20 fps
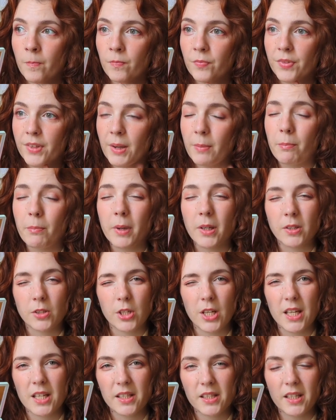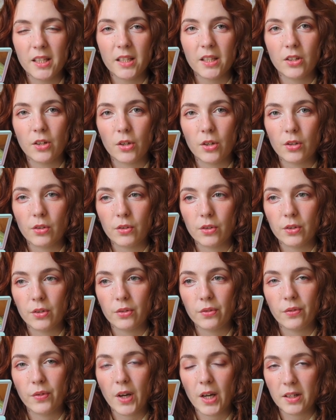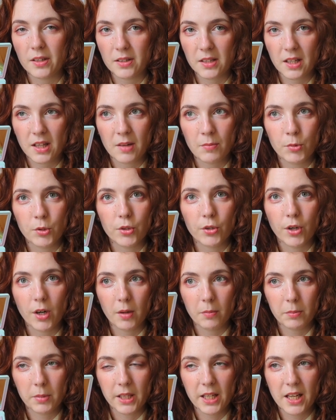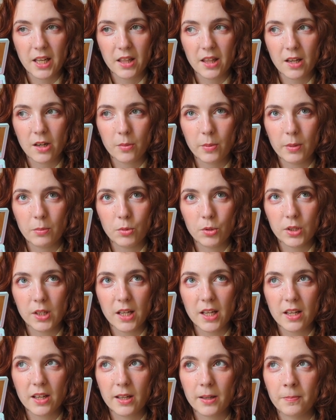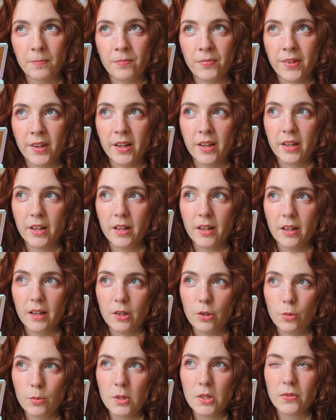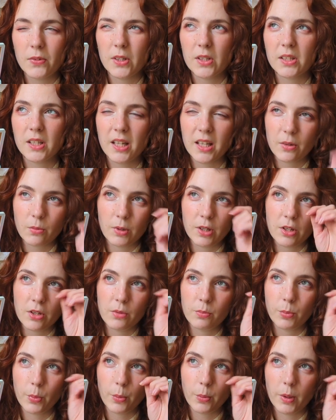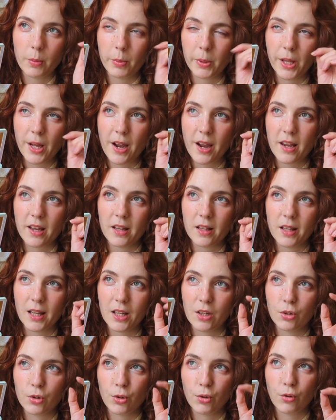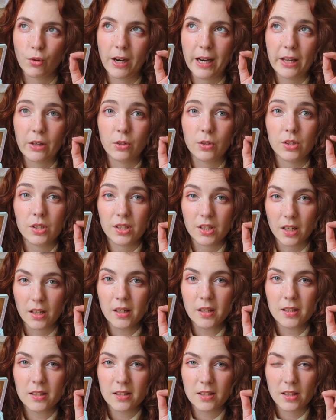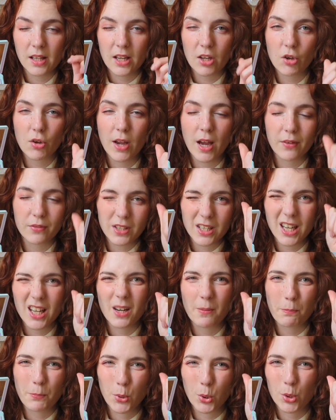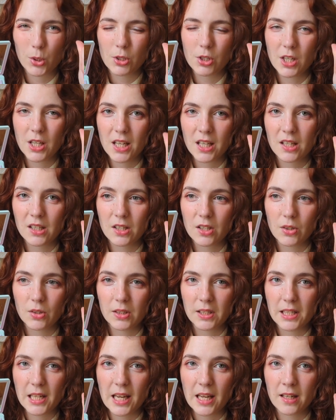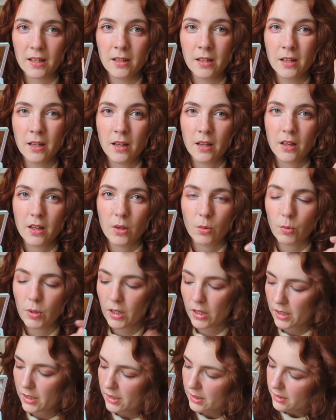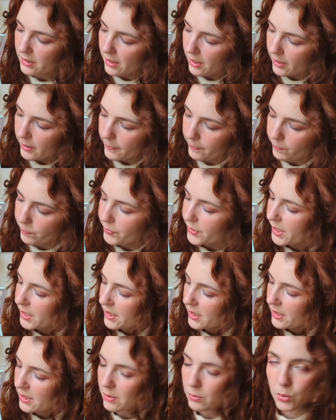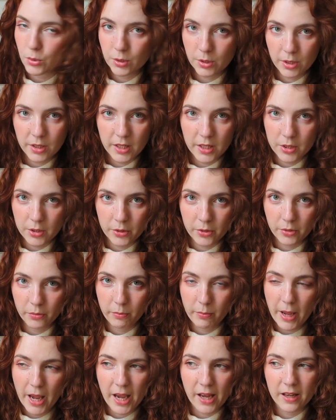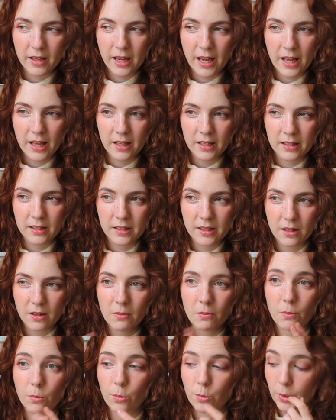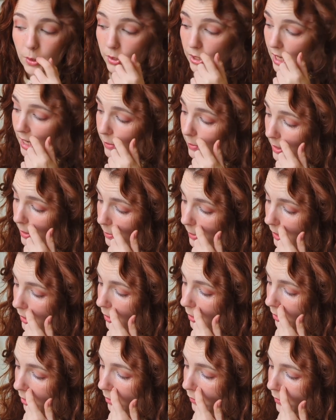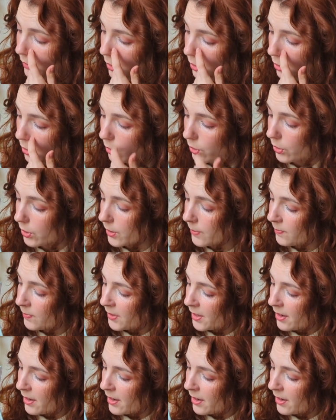They're much easier to go through faster. They're more crumbly. They're a bit more like, it almost feels like when you apply it like crayon dust, like you have to kind of push it into your skin. Whereas this is a more traditional matte and will take me a bit longer for sure.